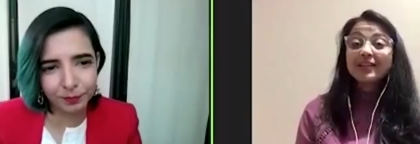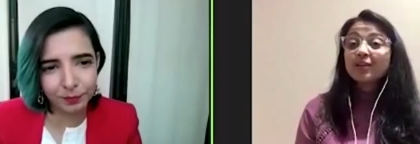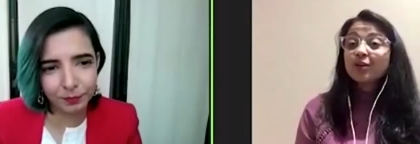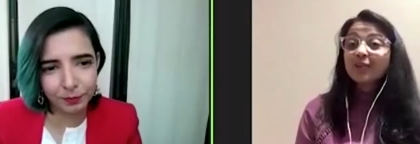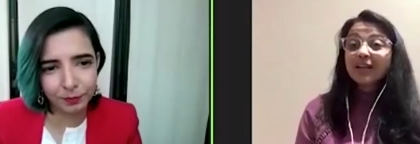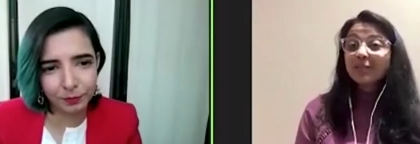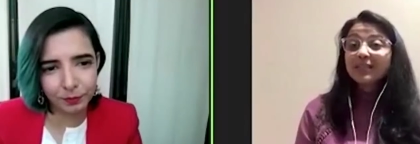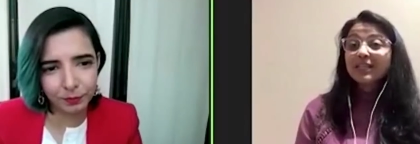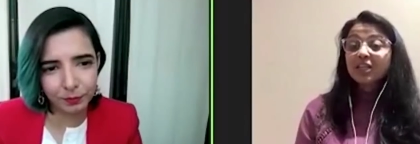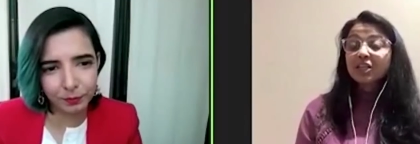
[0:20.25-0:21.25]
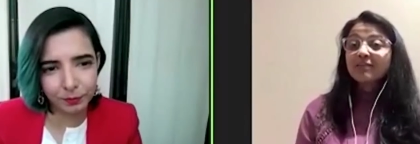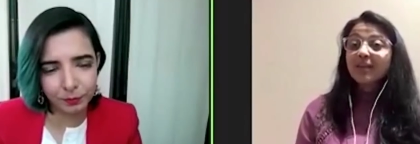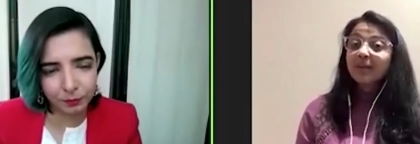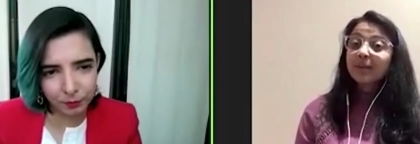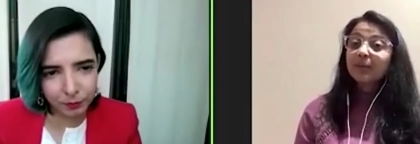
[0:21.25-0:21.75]
Speaker 1: There is no
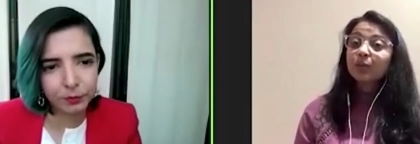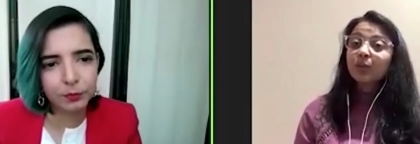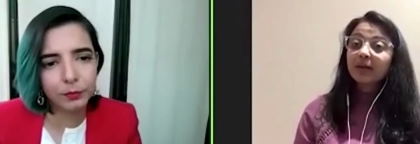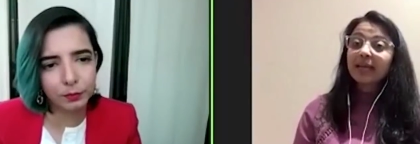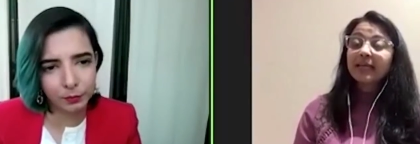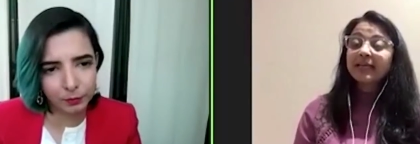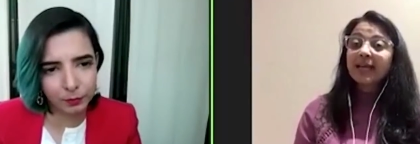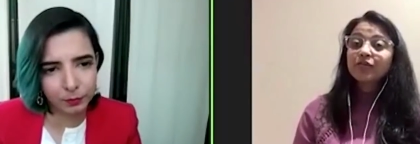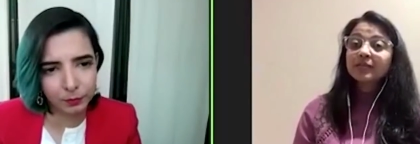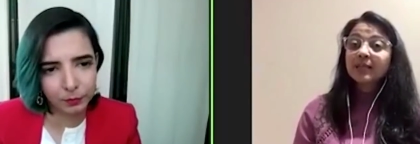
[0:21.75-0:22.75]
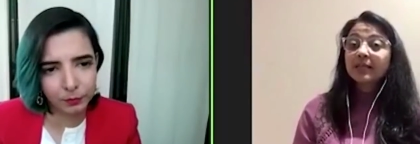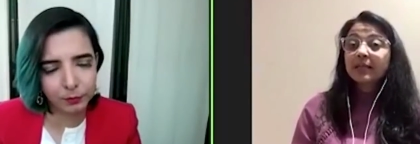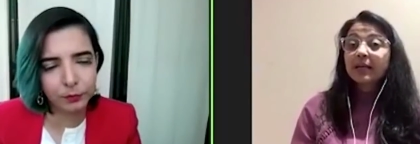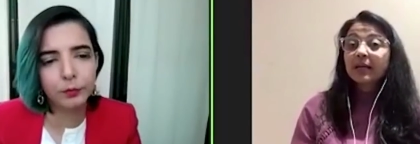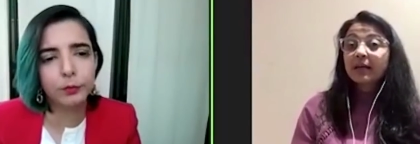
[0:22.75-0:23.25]
recommendation that people who are getting
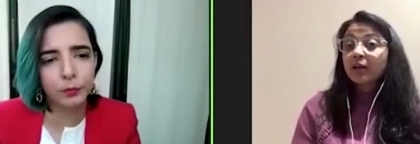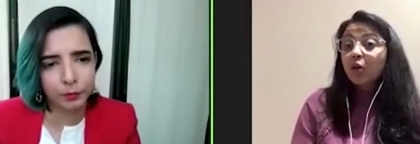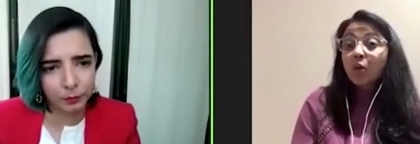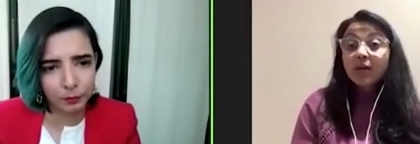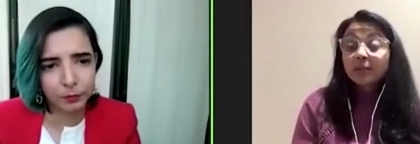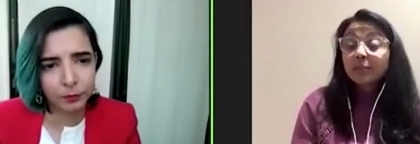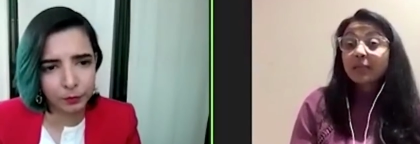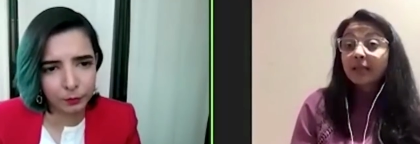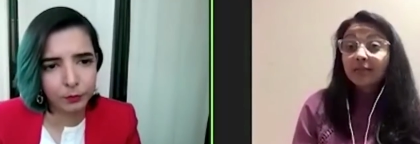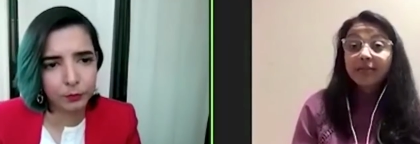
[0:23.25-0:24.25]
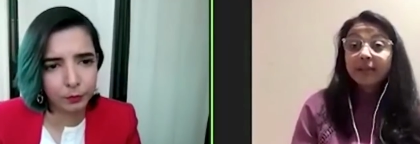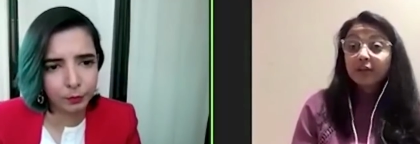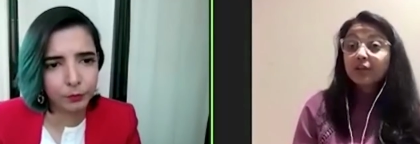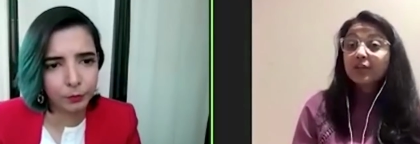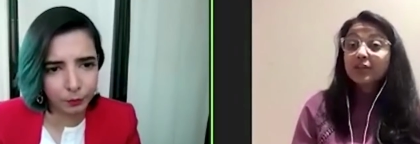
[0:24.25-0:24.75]
AstraZeneca go on
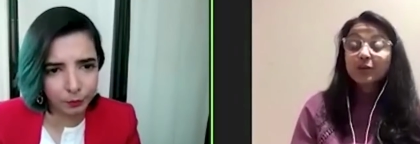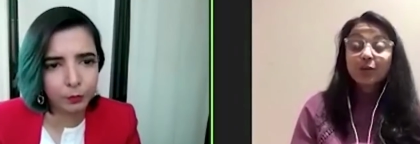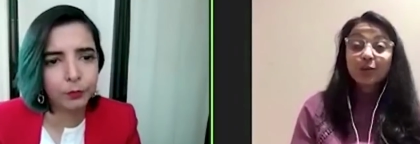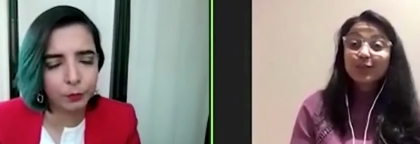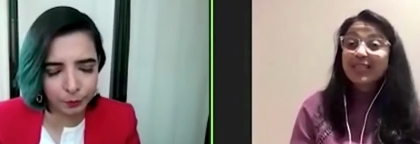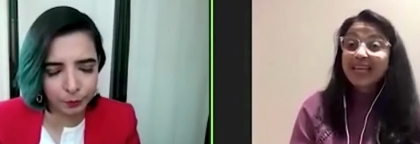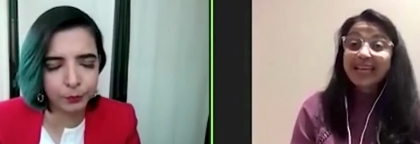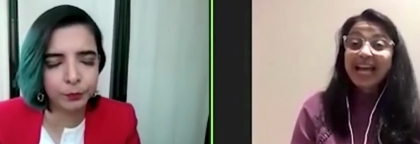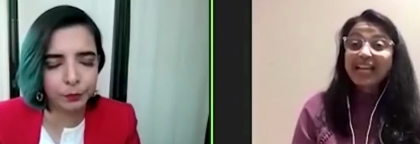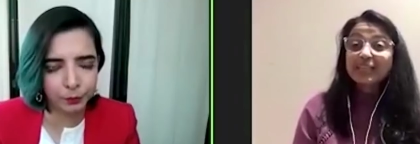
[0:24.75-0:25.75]
blood thinners or take